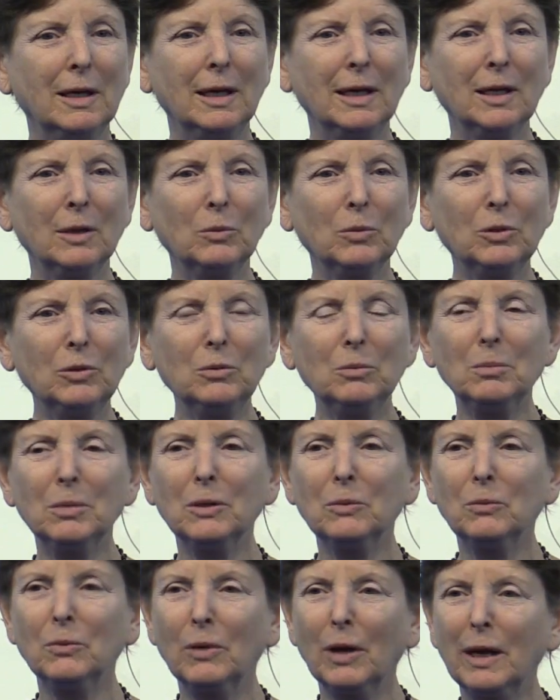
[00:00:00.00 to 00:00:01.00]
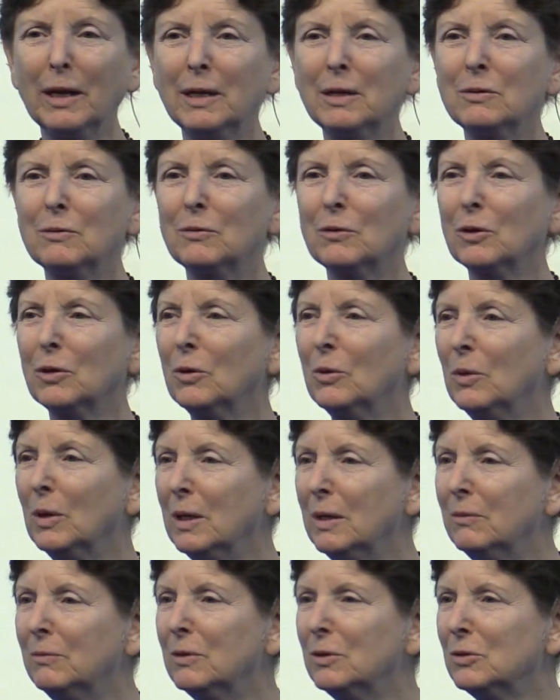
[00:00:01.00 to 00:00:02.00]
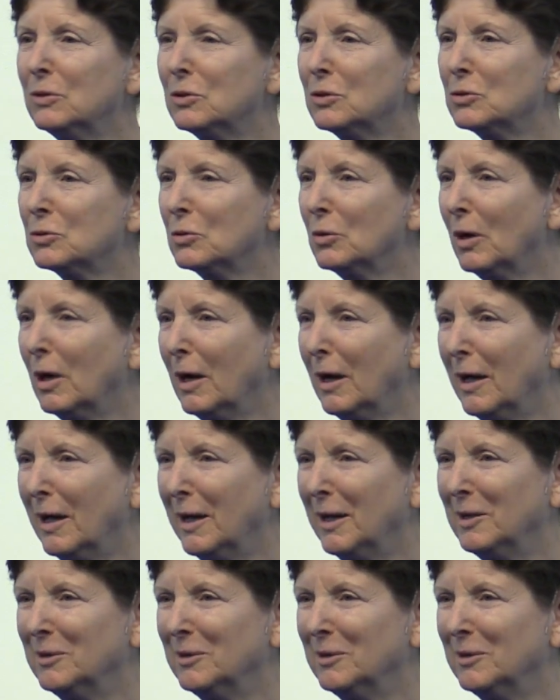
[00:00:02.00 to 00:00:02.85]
and it wouldn't be right for you even to try.